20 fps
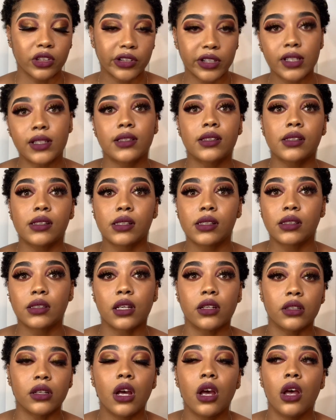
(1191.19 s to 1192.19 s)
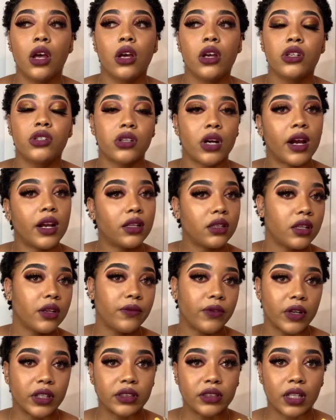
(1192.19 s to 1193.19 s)
creases and trying
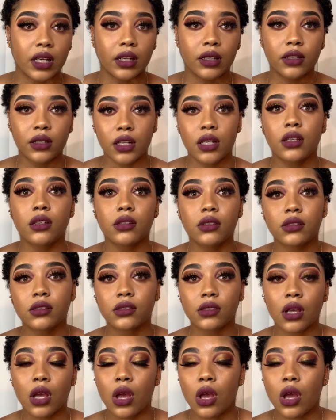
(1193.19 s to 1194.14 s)
different techniques.